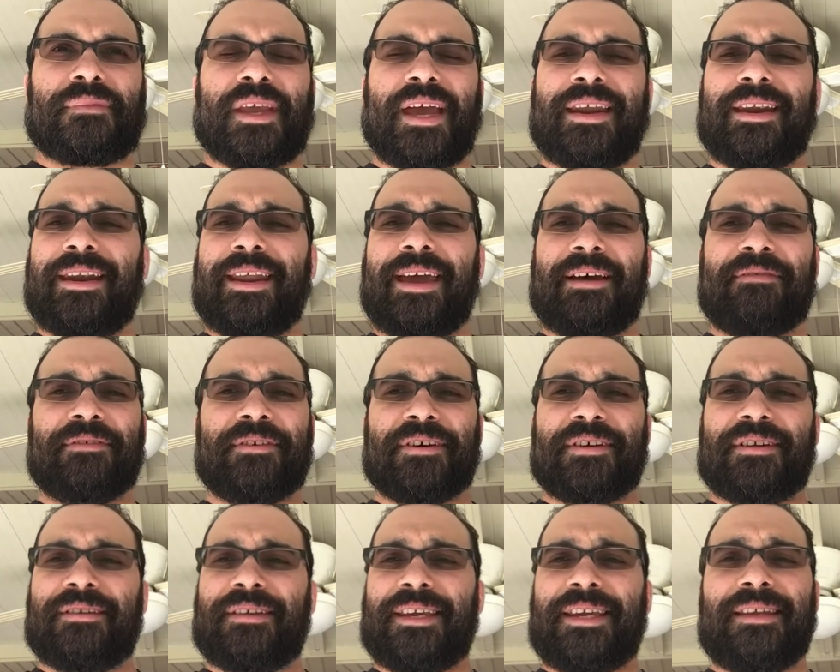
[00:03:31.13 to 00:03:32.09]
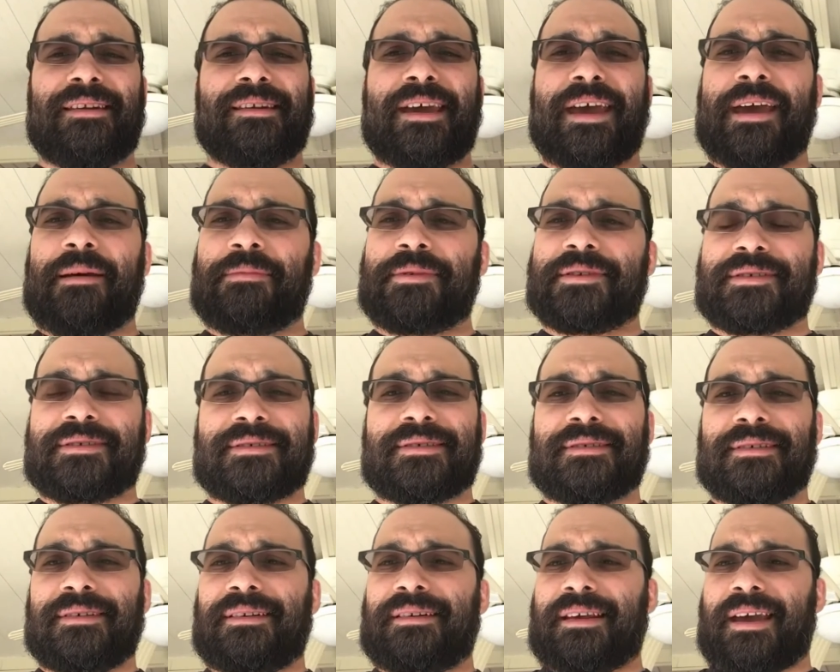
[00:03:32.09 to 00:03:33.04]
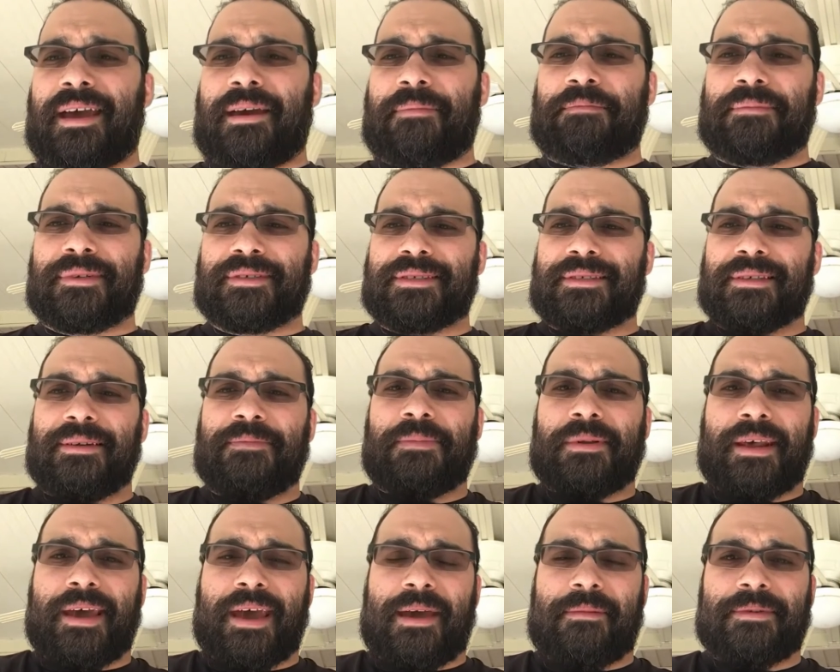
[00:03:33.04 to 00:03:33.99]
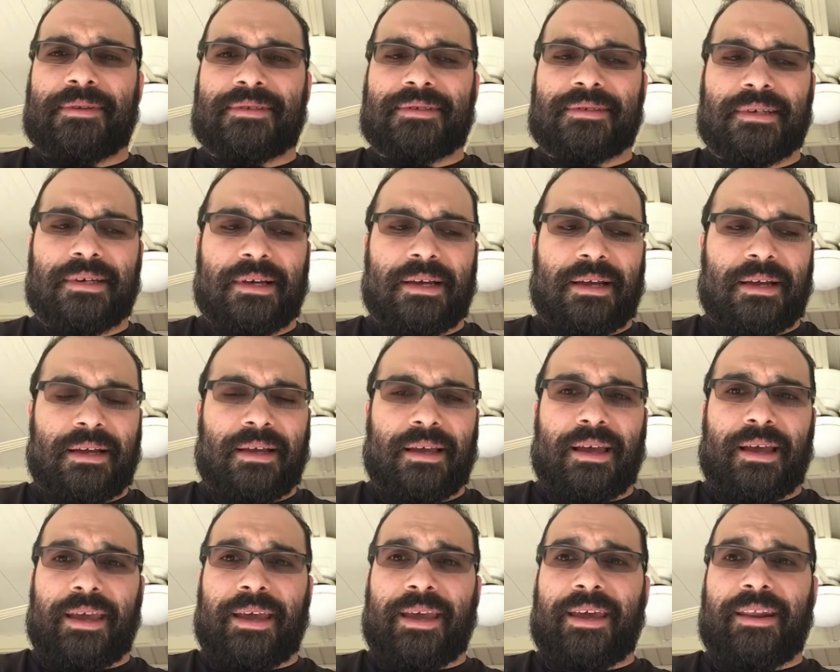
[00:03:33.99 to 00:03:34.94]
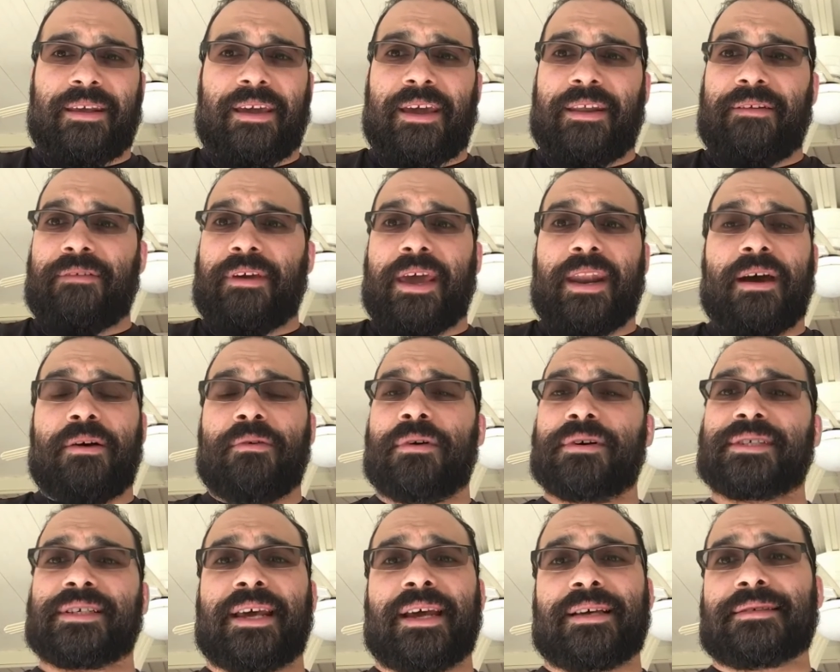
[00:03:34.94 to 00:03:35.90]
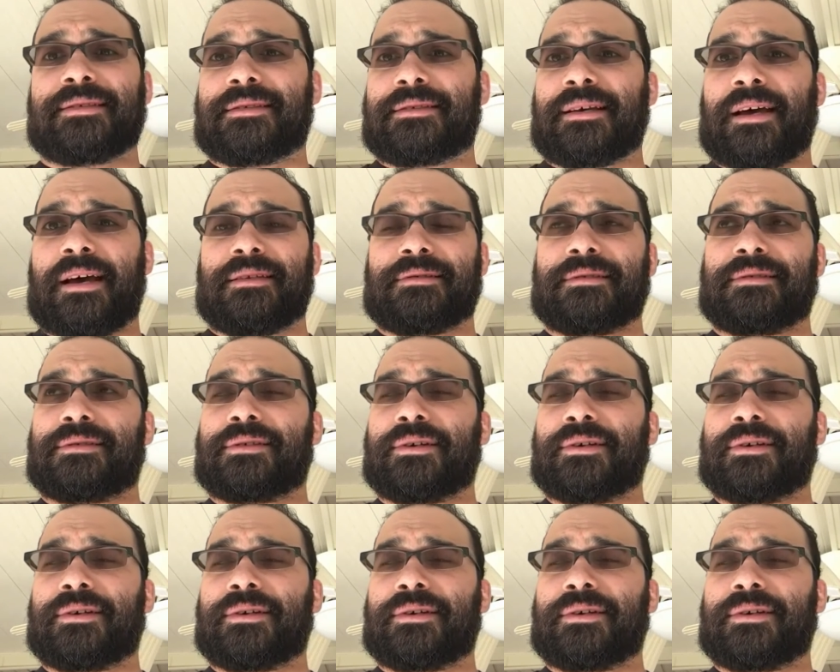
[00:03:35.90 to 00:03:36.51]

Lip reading: I didn't have good eating habits or sleeping habits, and I wasn't exercising.